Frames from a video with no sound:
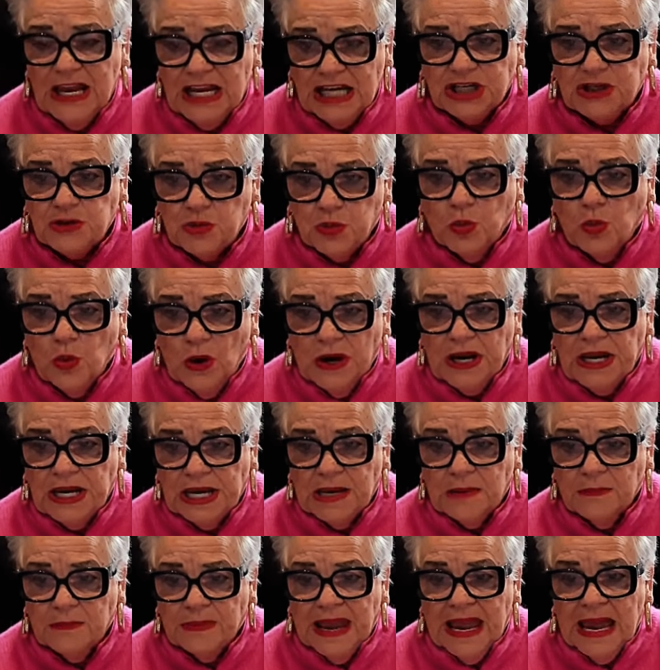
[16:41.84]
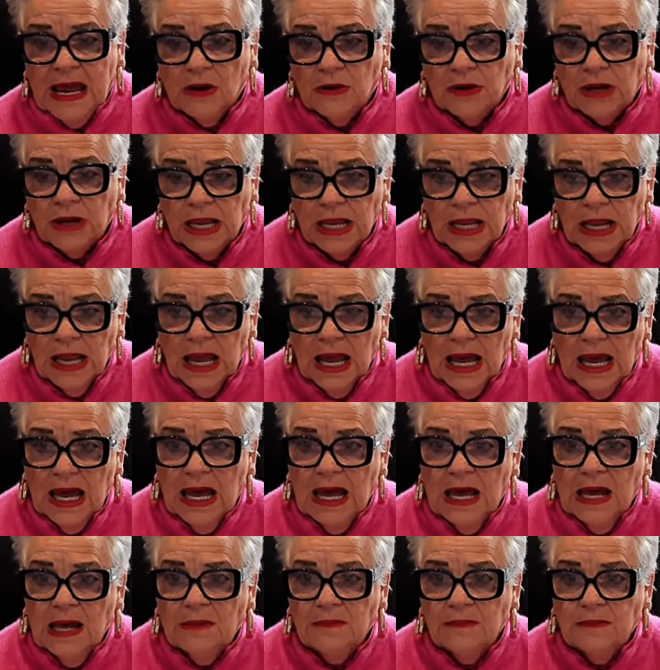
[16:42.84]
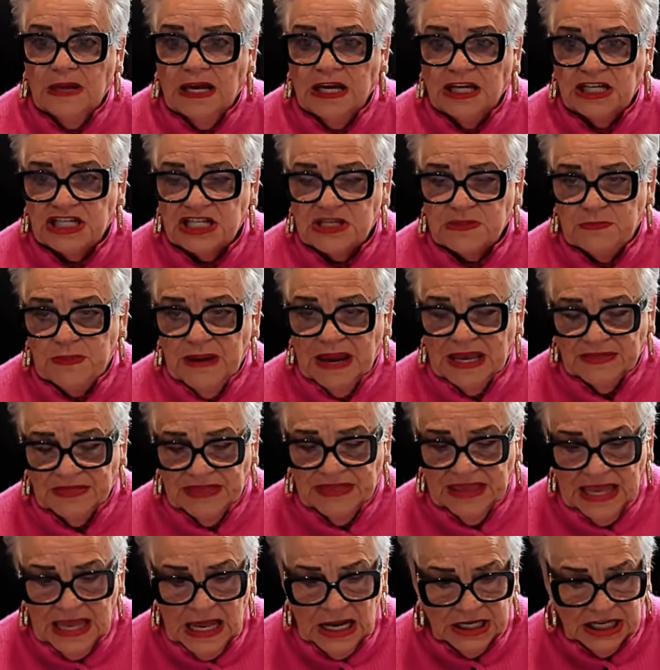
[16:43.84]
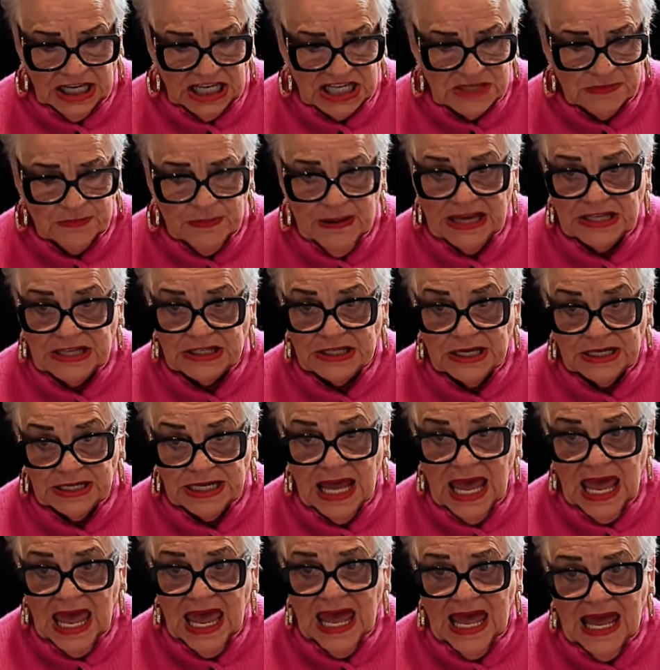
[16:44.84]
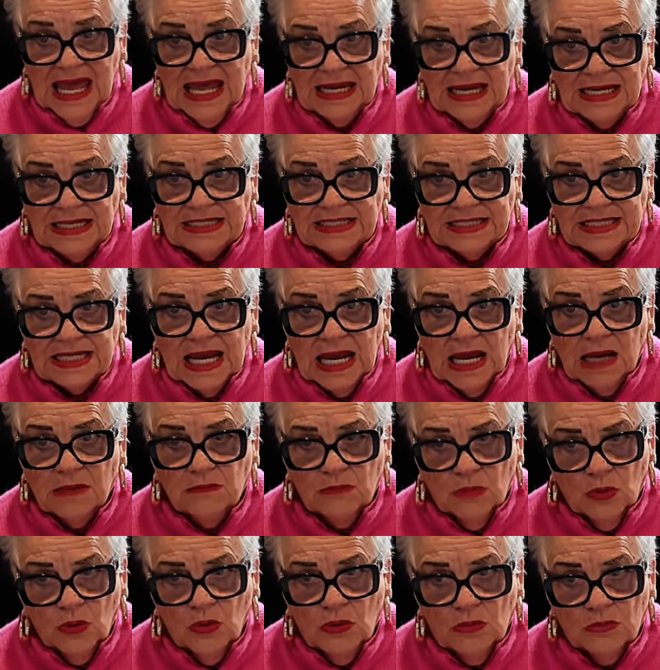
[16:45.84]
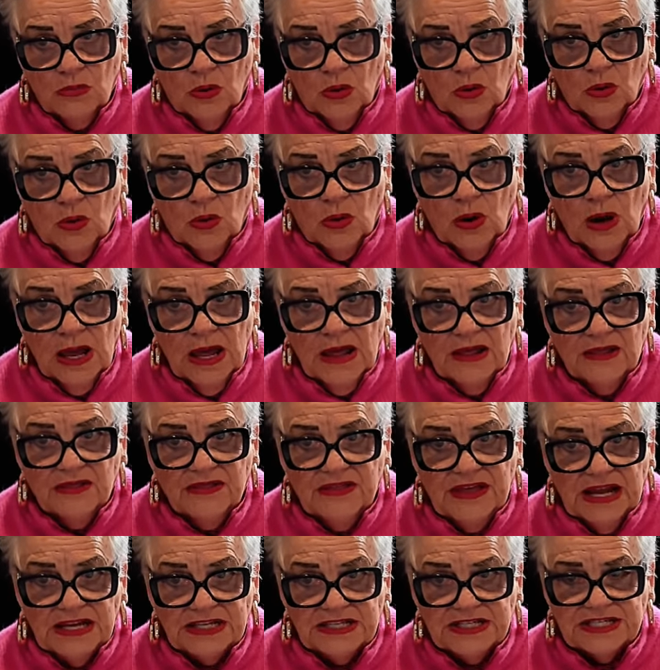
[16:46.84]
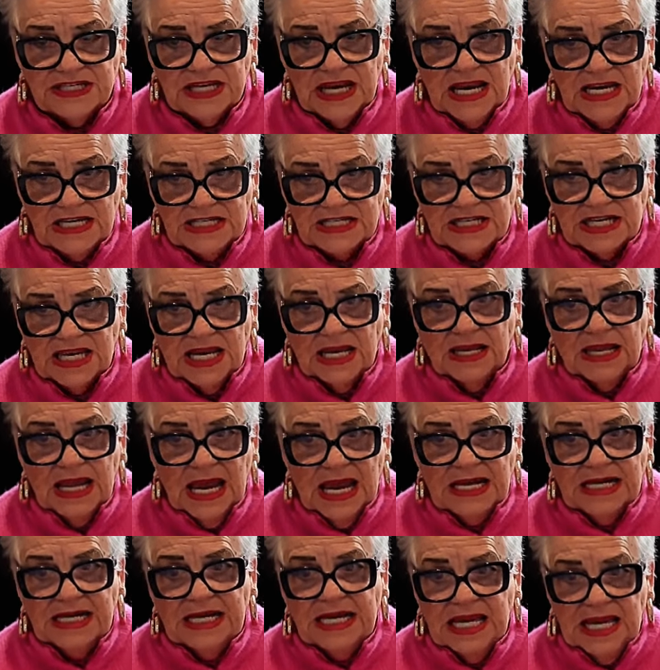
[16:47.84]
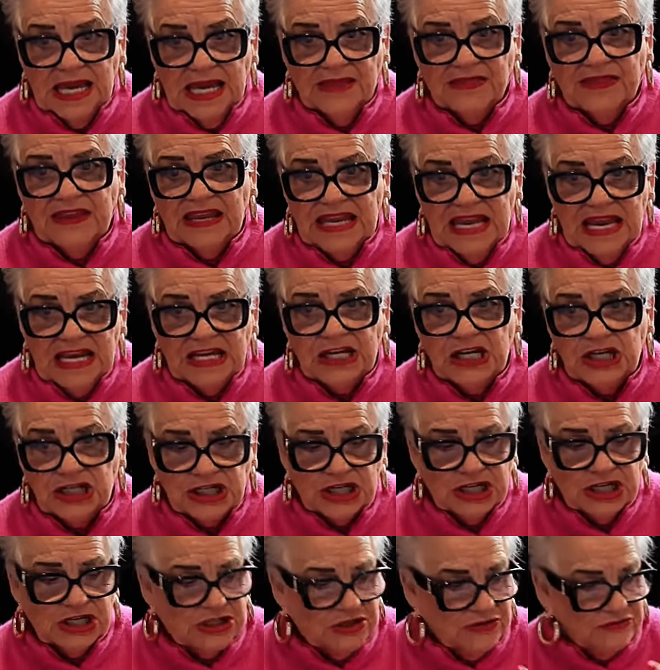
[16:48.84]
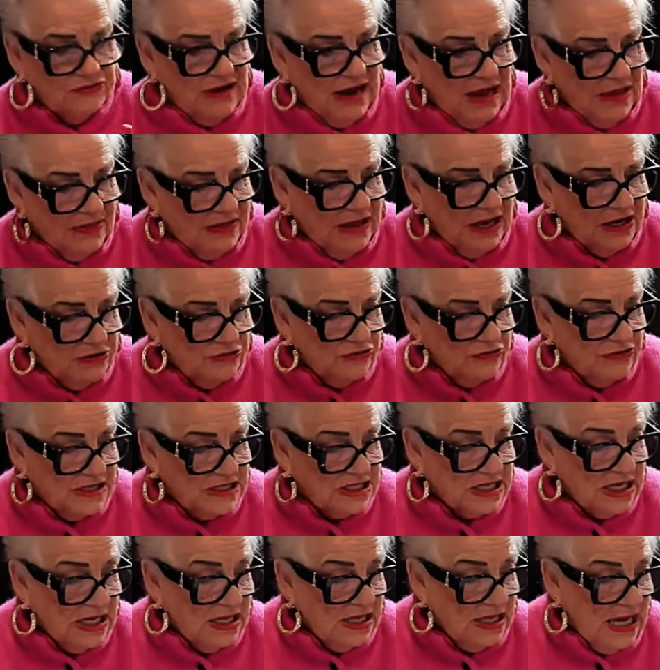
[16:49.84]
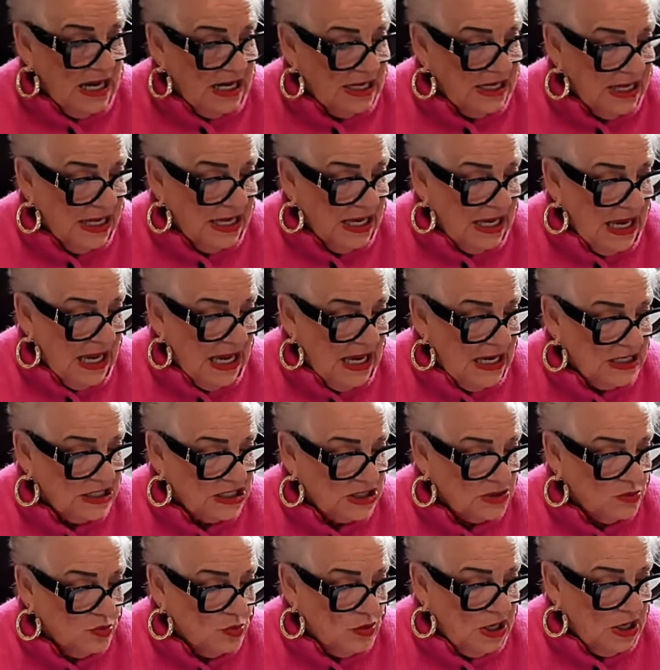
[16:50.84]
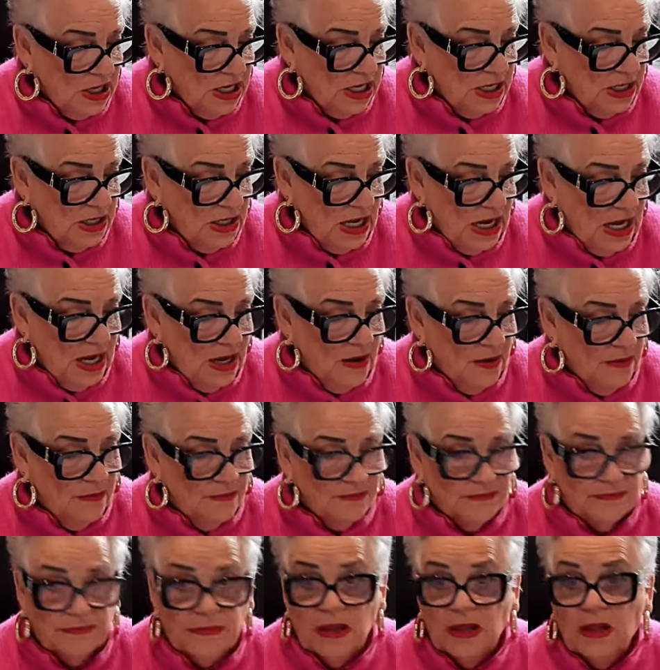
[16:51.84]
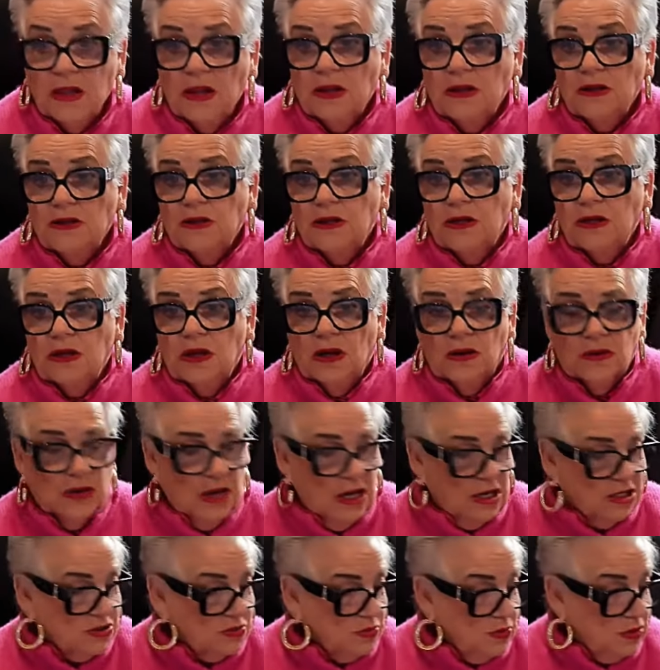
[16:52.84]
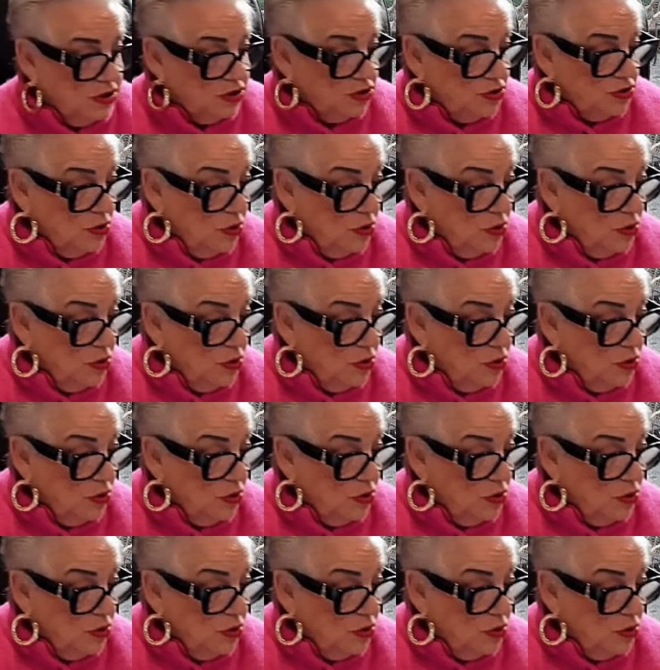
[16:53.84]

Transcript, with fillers: each week about um, expect the unexpected, and uh, more and more that's escalating, and the energies around that are escalating as we, um, you know, as we